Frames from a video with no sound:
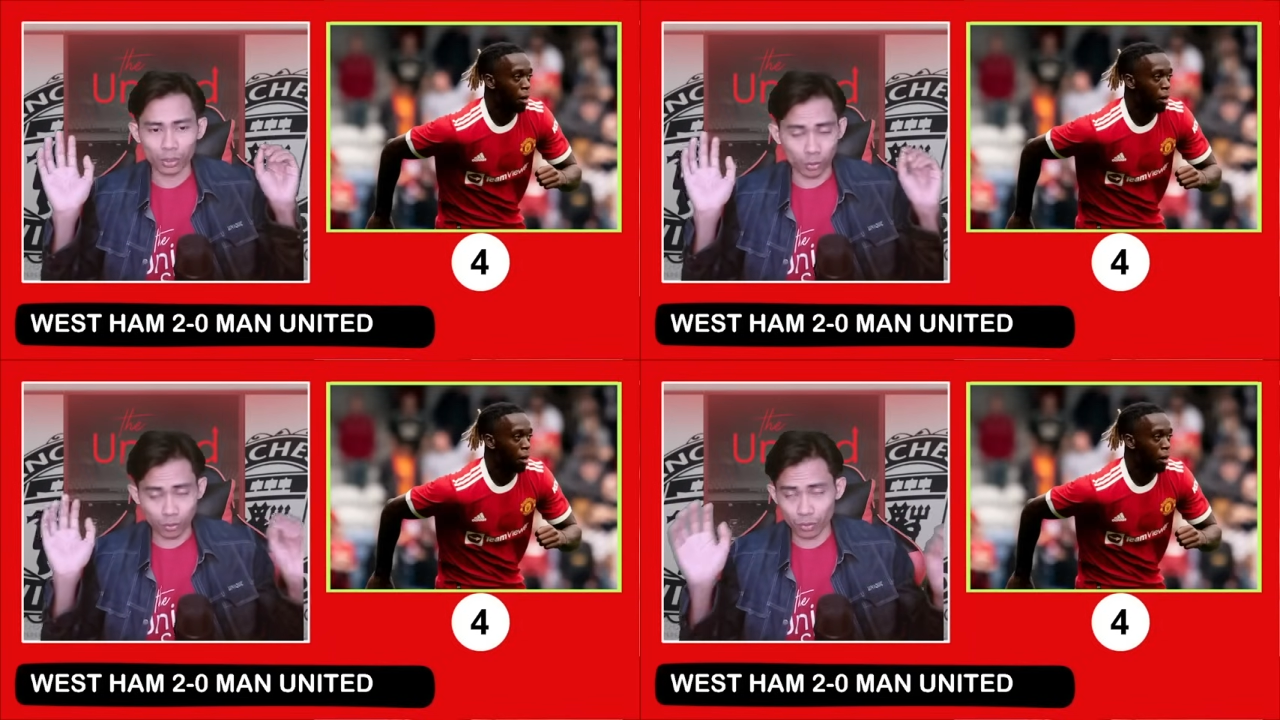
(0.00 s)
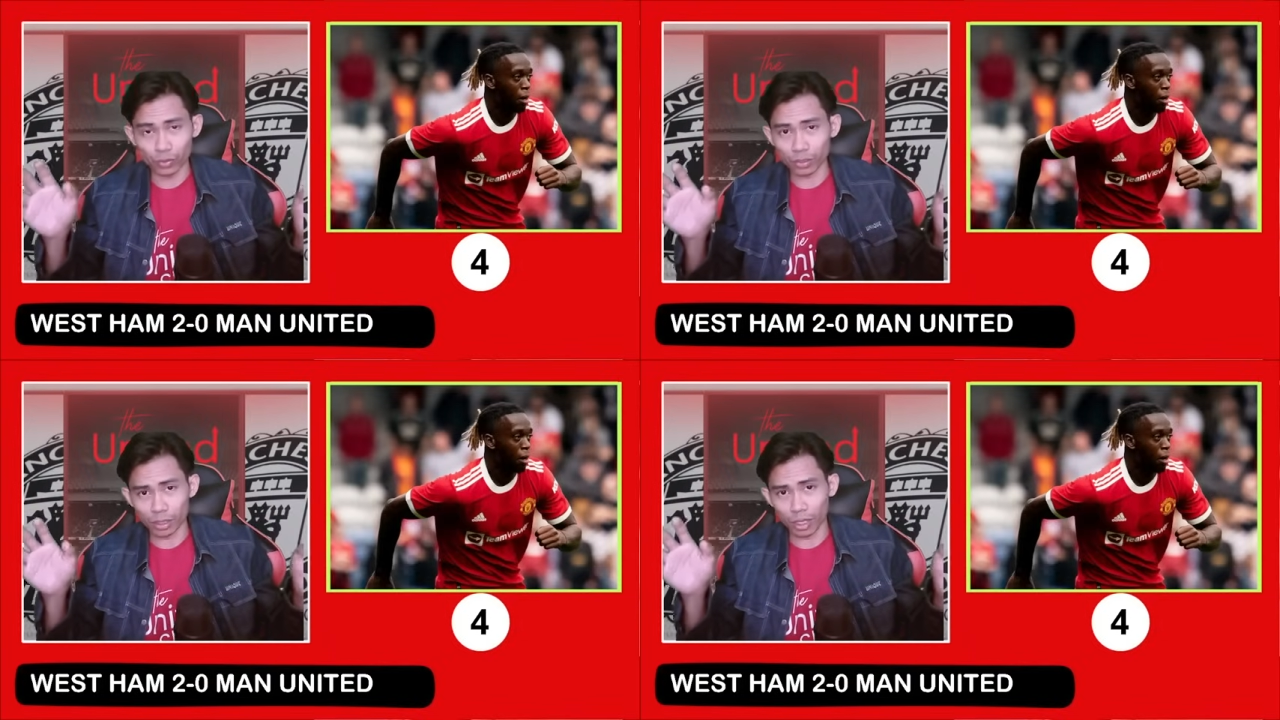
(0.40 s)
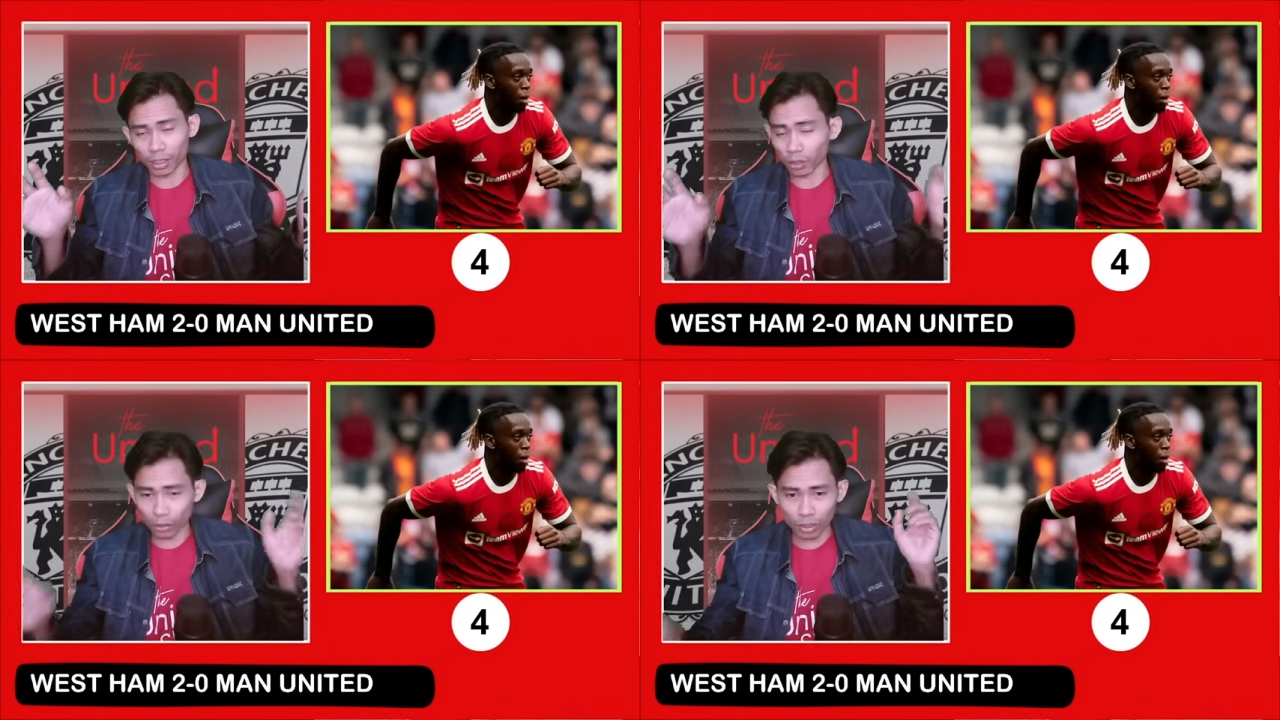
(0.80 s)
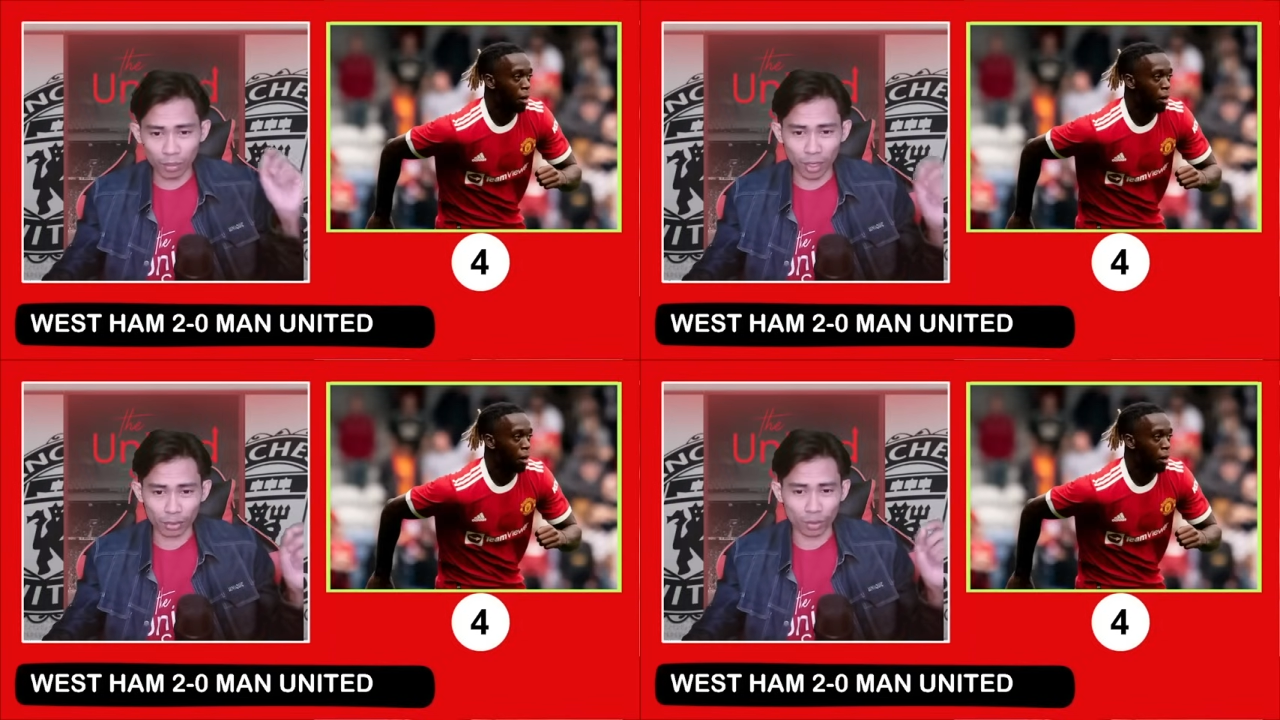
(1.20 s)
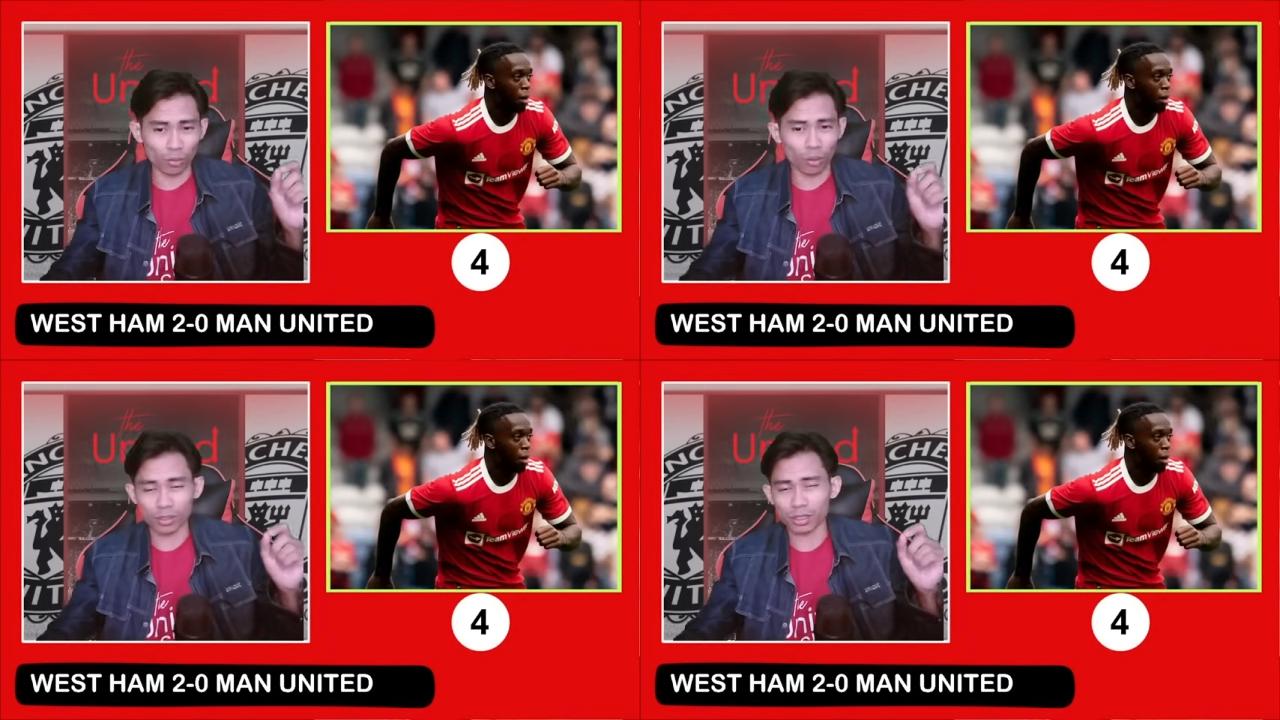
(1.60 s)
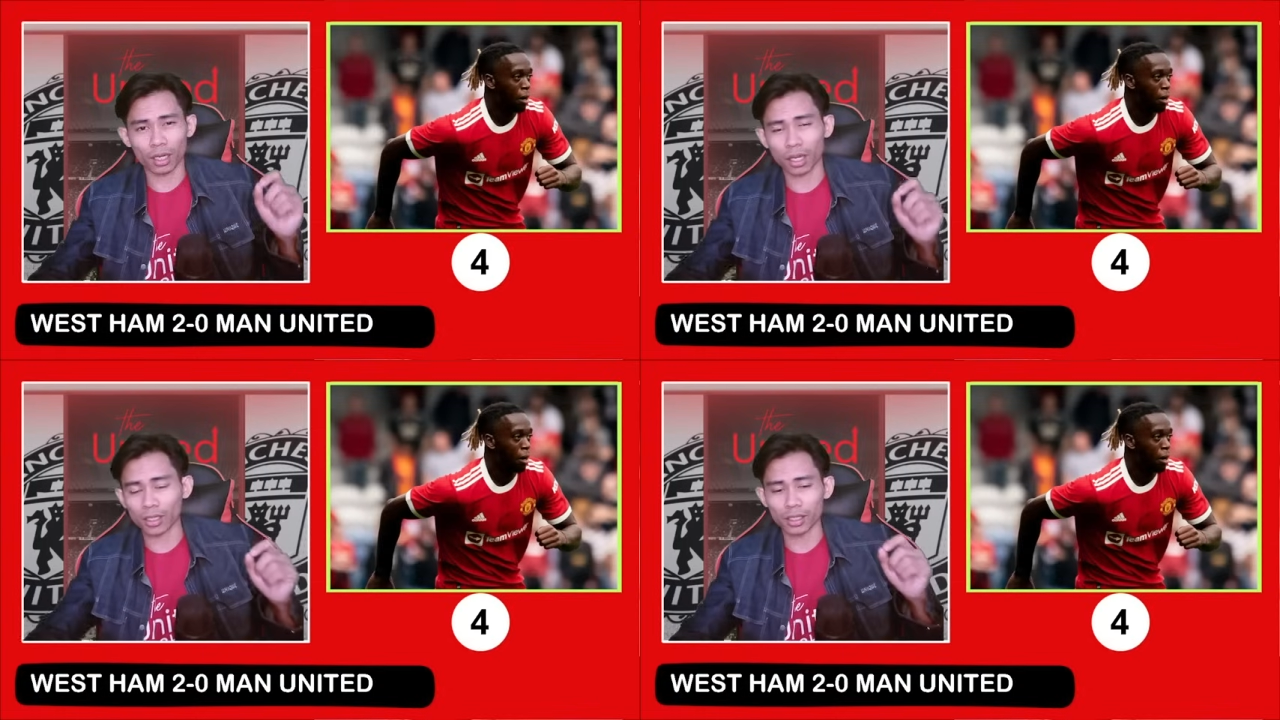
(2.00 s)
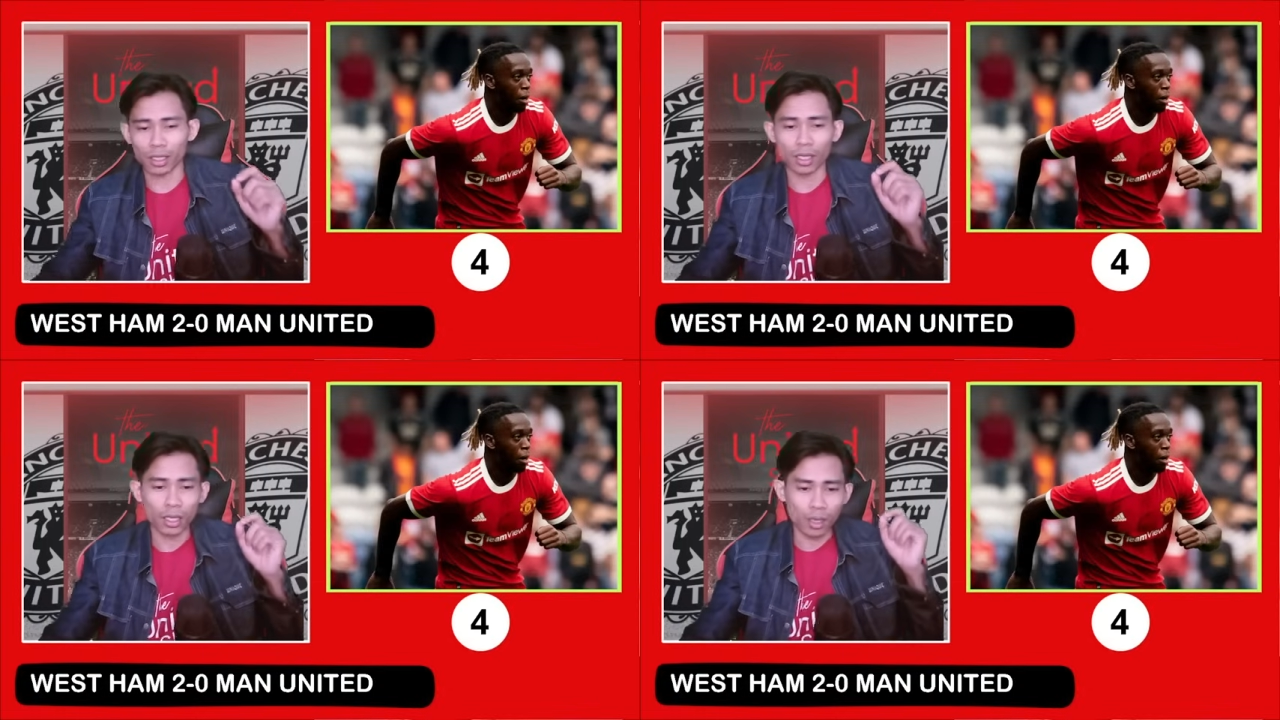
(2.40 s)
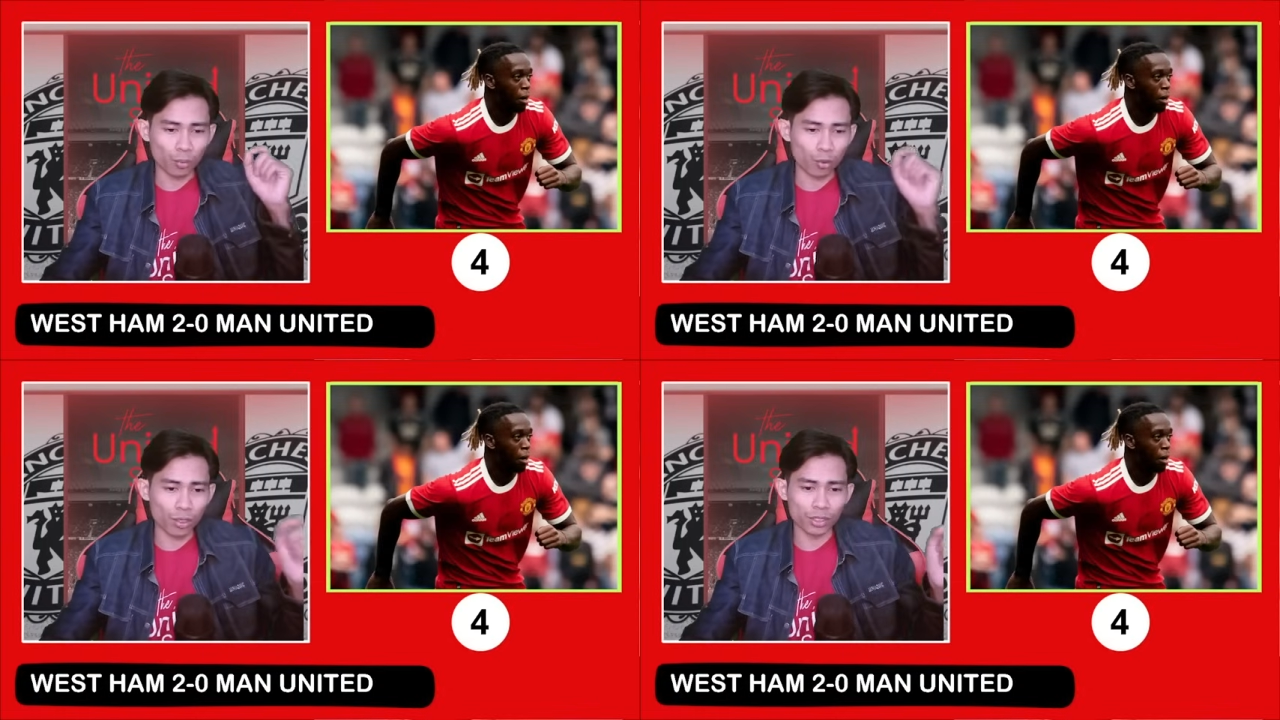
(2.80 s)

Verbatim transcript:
Speaker 1: contributing another the margin of one Bisaga in a Bowman